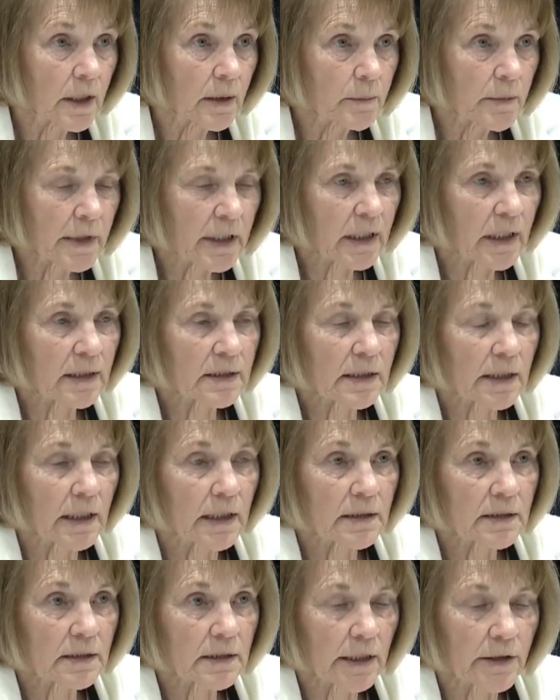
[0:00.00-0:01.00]
because,
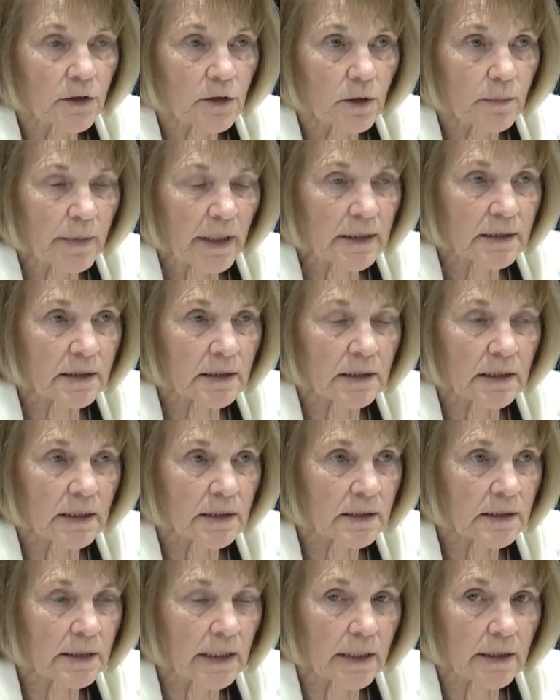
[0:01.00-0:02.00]
as Senator Benson
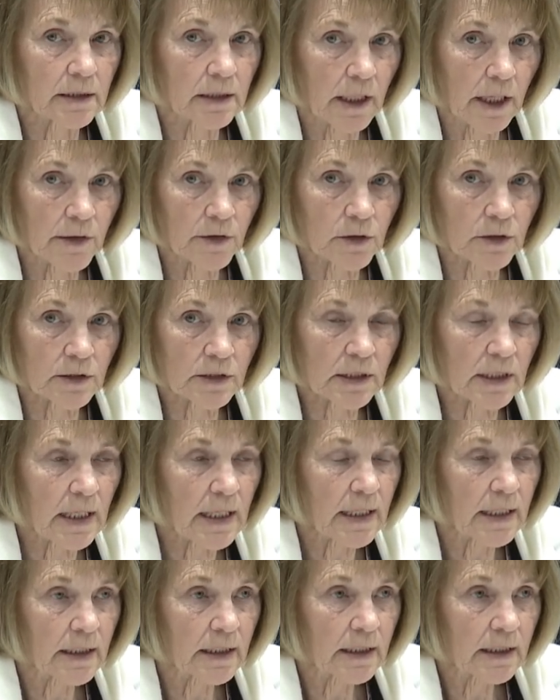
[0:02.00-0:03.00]
has said and others,
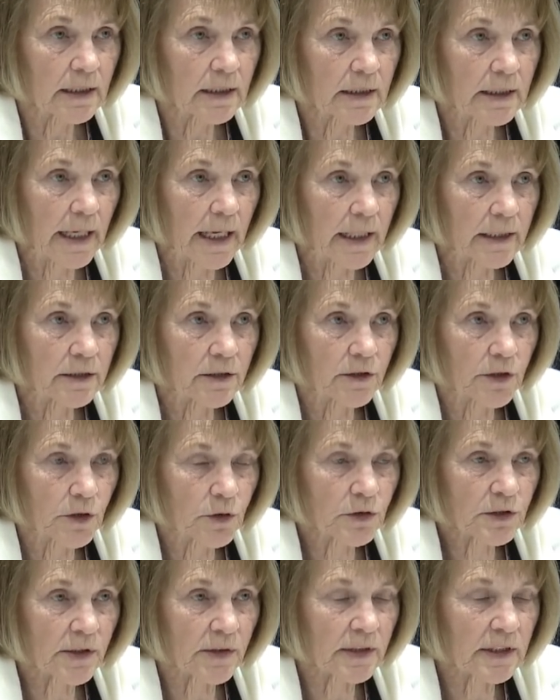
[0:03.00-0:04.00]
that the
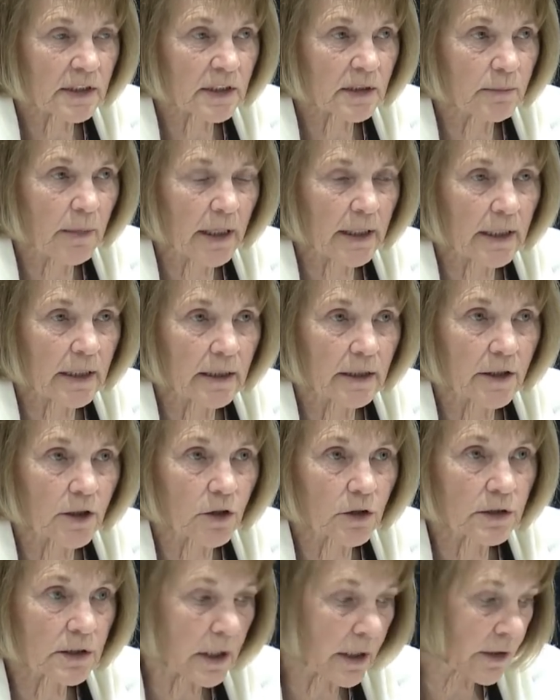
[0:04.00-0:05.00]
use of this money,
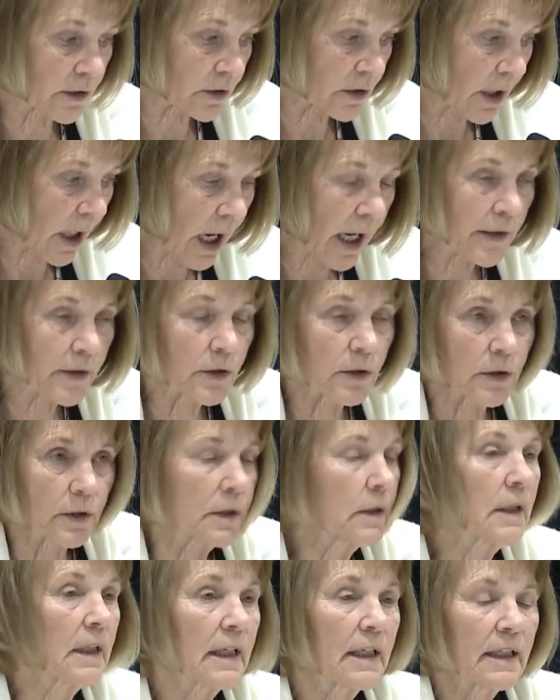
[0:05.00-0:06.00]
there are
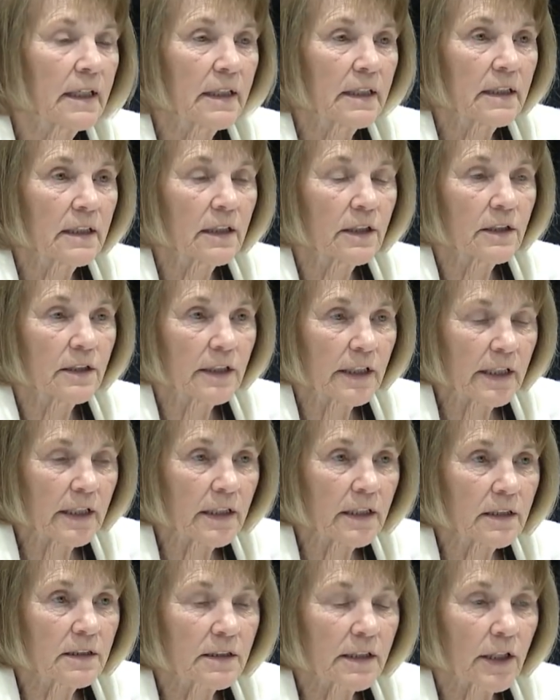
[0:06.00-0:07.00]
other
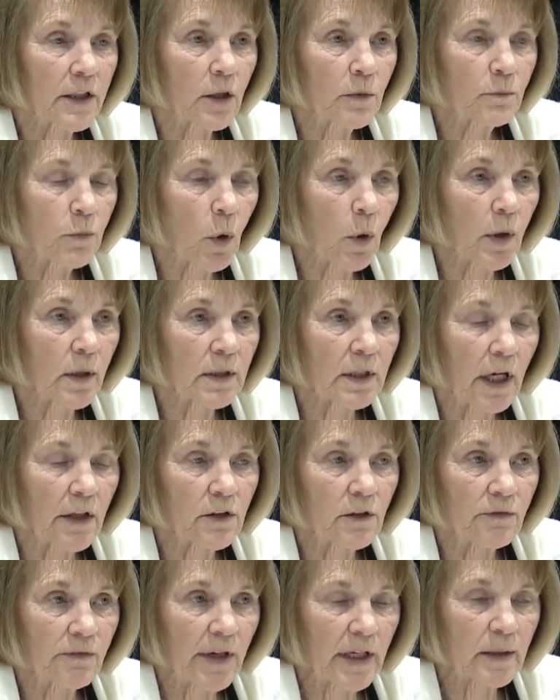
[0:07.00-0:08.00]
needs that are important,
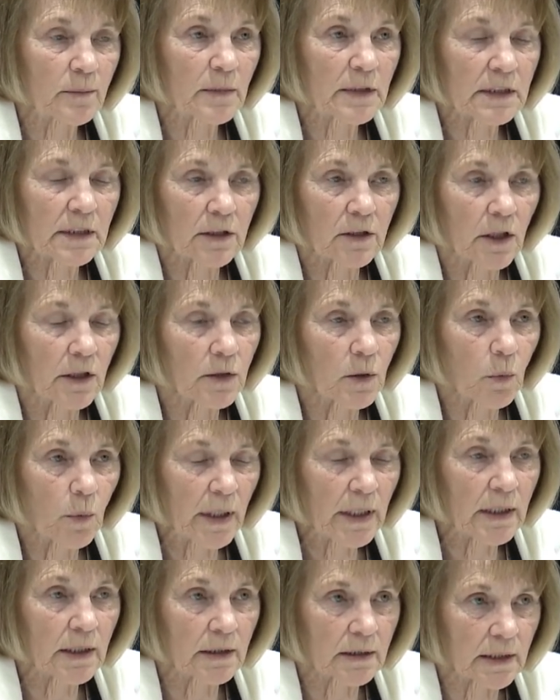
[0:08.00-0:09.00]
other families that are on the
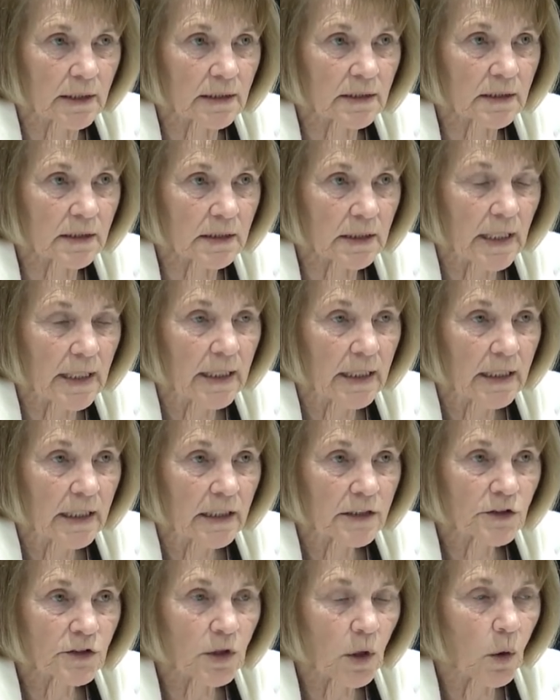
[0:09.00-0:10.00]
waiting list.
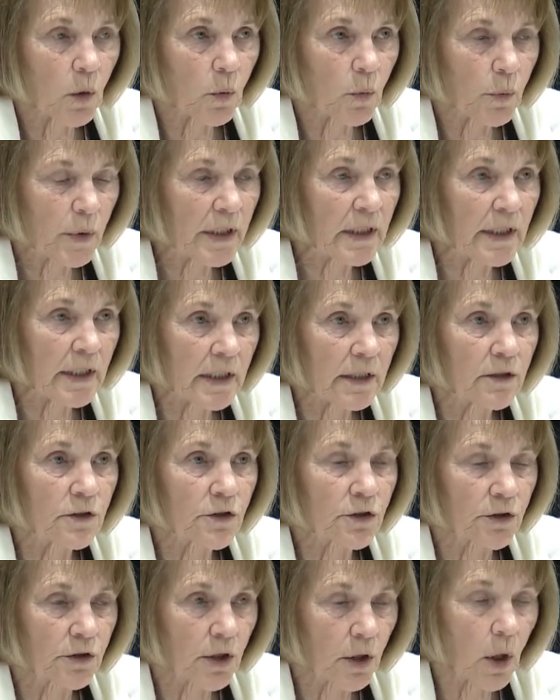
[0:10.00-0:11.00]
And so we need
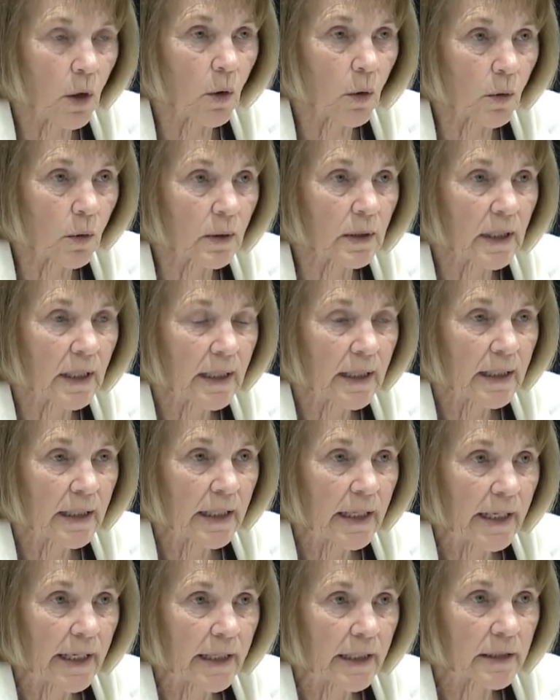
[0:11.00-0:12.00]
to know
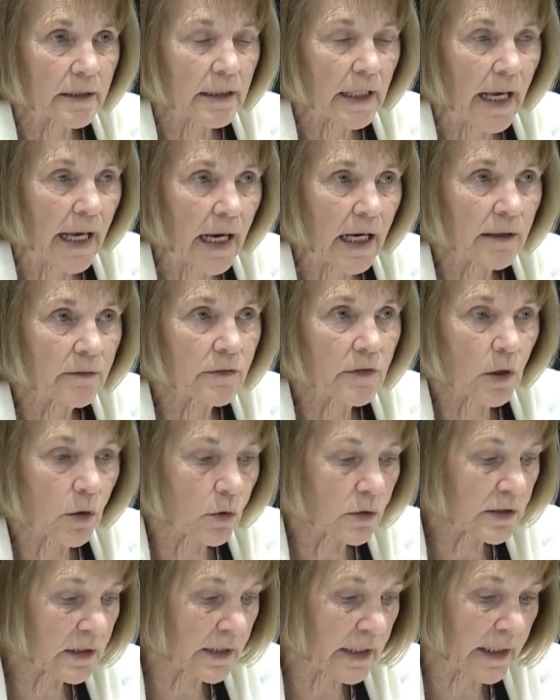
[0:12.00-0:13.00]
and have
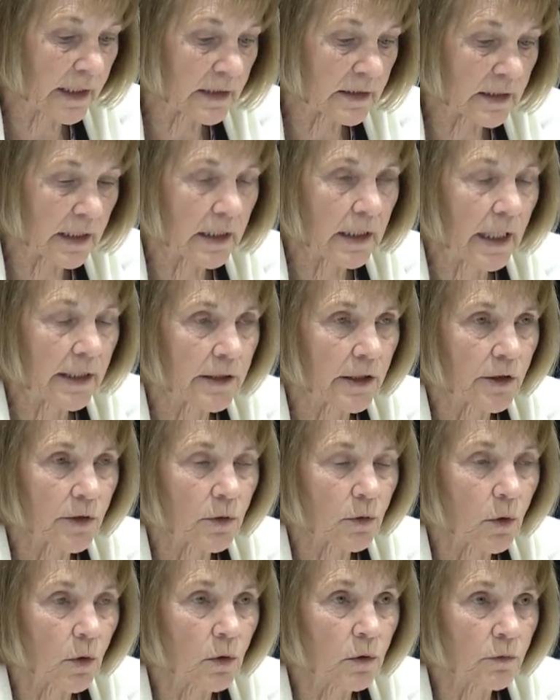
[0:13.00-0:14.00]
those things. And I think
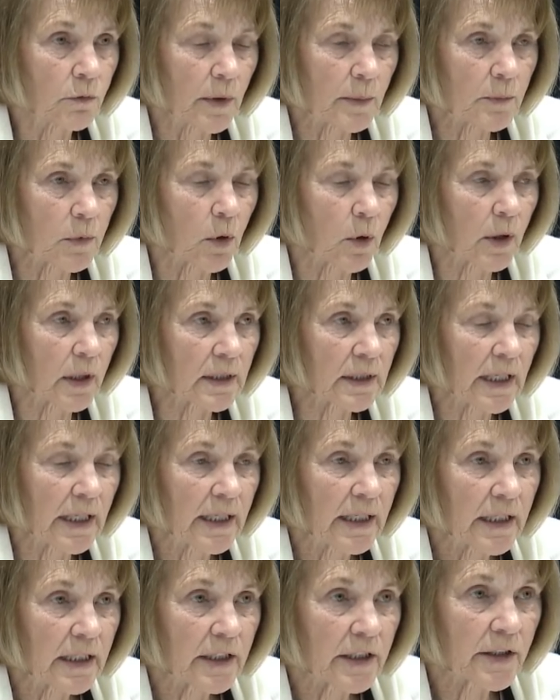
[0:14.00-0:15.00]
your own report
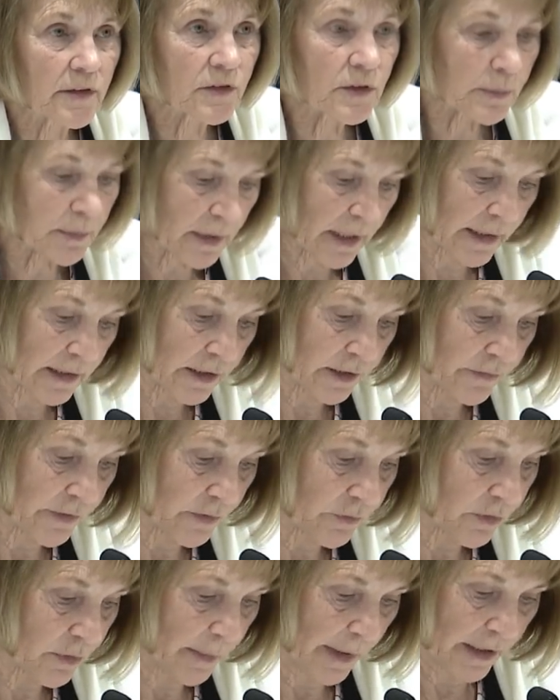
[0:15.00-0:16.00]
gives plenty of
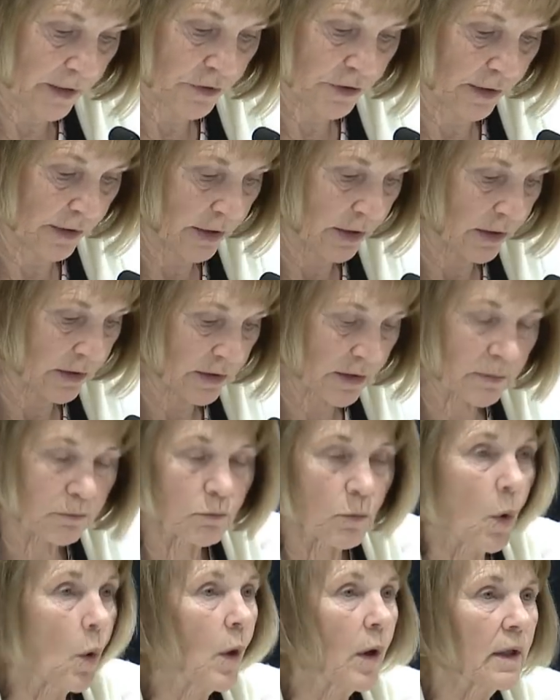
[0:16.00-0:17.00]
information. There is
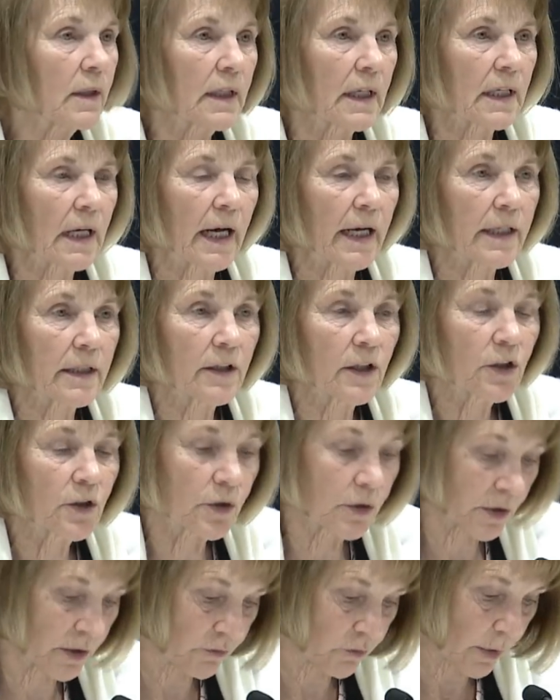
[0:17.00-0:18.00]
more that I
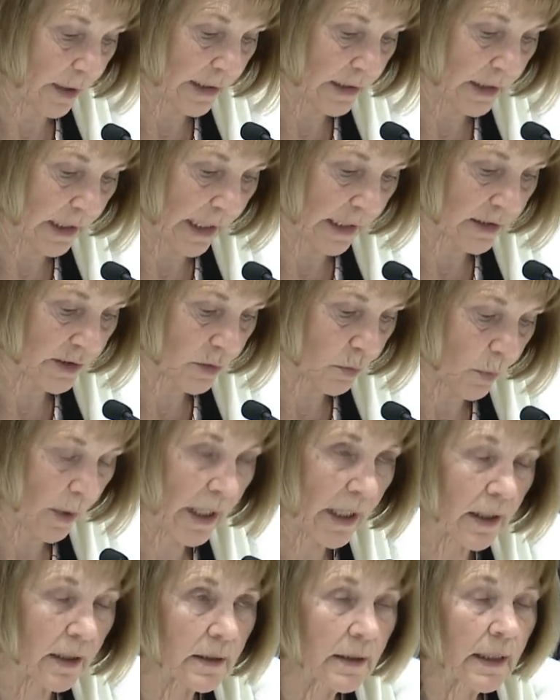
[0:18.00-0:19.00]
could have read as
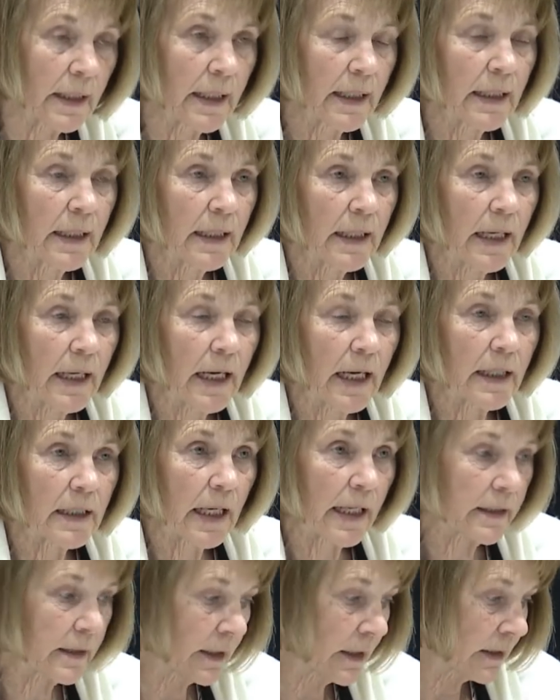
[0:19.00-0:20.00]
well. And
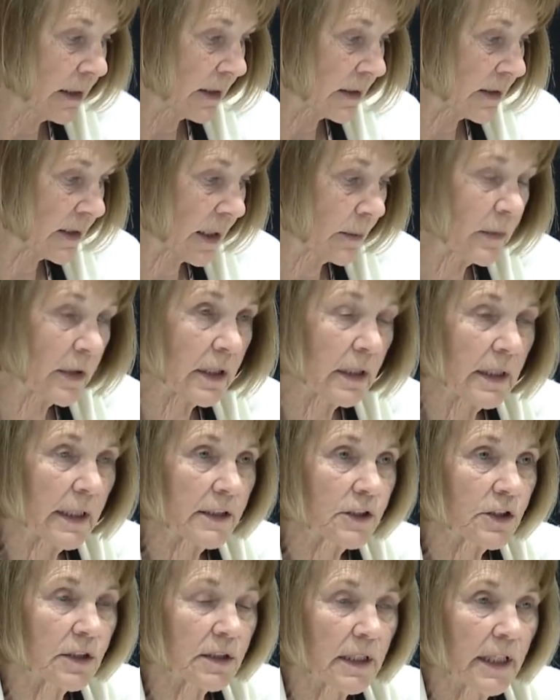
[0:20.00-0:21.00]
I think that some of the
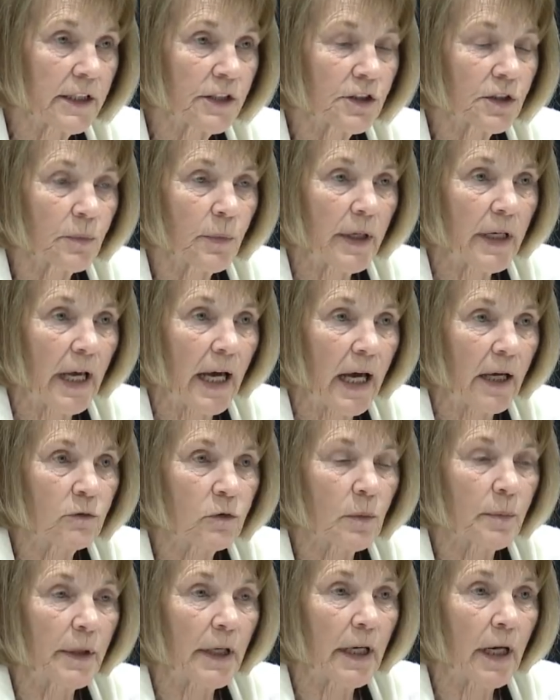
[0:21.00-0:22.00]
legislation we have
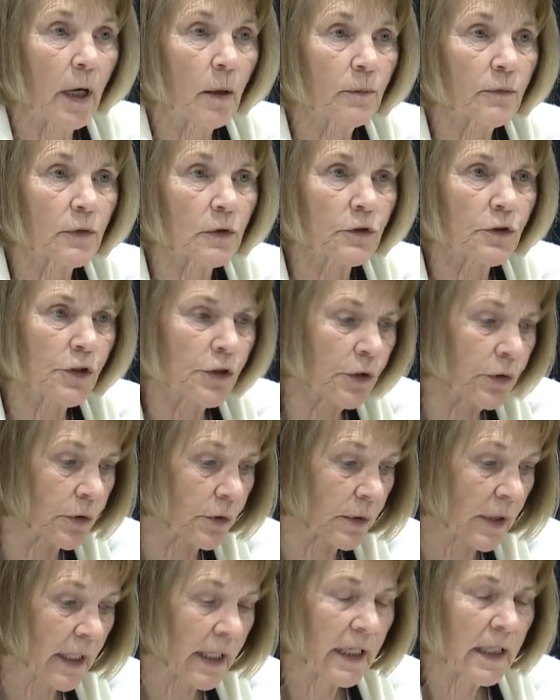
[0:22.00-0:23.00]
will be helpful
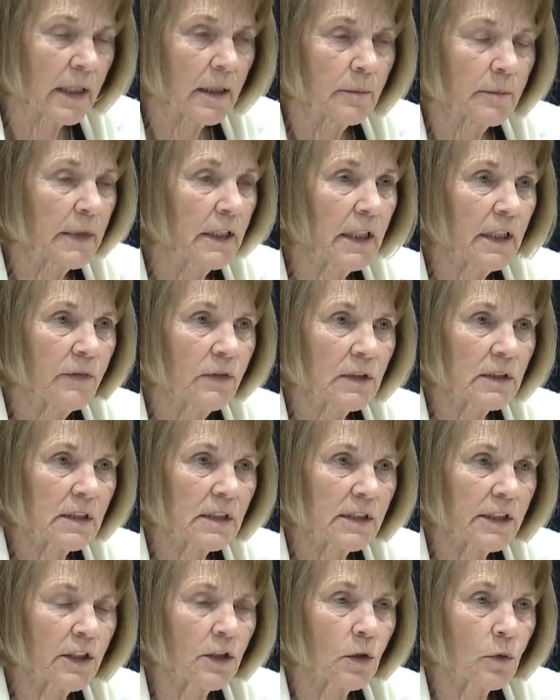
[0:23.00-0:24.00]
too. But even
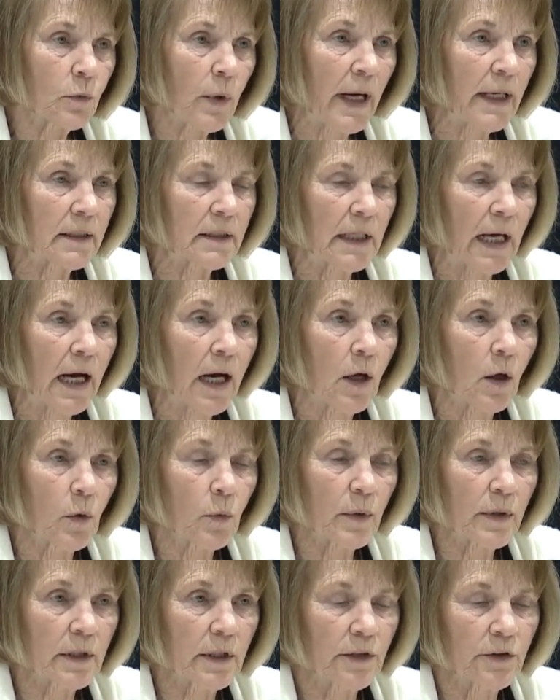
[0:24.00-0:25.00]
still, right now,
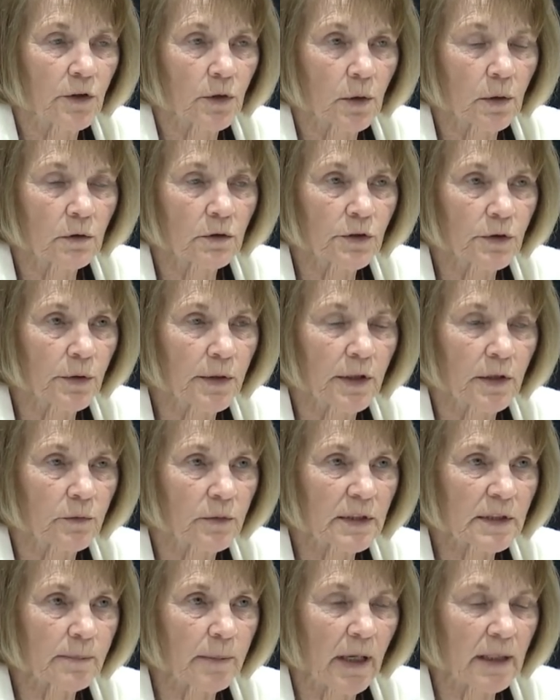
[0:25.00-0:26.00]
within your own duty and
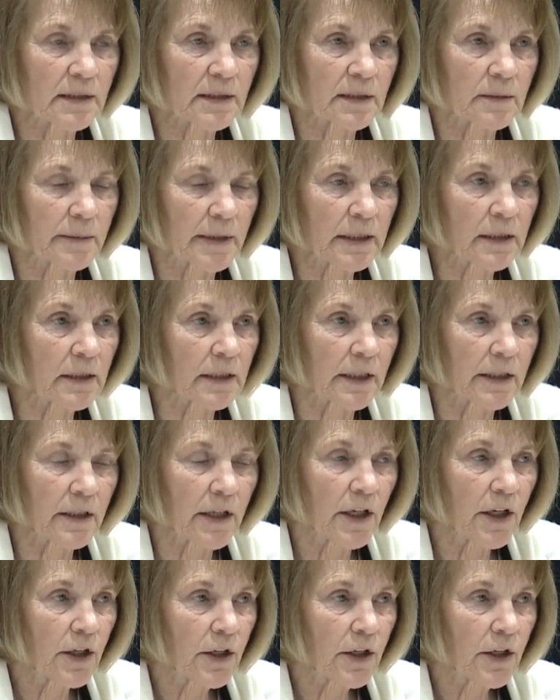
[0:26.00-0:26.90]
responsibility,